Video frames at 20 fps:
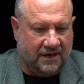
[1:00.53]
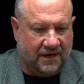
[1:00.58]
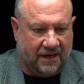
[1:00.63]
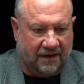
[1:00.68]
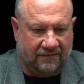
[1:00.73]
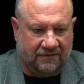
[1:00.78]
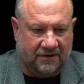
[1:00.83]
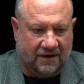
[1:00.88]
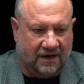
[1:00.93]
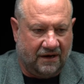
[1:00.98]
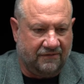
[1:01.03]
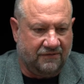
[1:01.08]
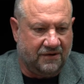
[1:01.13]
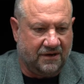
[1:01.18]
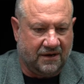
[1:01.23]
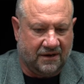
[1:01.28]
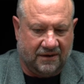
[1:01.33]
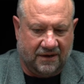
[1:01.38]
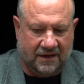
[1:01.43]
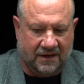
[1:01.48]
have
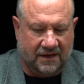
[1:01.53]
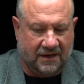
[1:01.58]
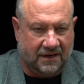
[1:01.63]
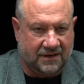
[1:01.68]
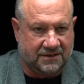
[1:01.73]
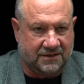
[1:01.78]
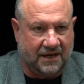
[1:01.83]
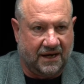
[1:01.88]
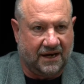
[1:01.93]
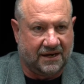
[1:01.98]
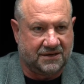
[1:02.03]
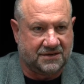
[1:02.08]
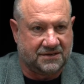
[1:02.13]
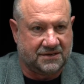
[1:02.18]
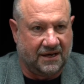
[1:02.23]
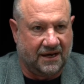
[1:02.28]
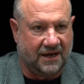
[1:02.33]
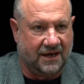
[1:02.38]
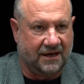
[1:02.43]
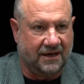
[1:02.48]
coffee, and they get a text
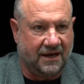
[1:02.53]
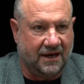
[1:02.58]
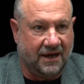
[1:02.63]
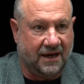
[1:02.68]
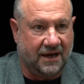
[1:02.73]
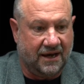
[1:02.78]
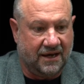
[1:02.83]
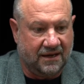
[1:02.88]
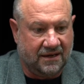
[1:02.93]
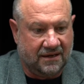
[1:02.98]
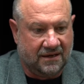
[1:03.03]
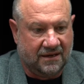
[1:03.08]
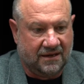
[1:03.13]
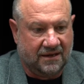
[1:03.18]
saying, hey,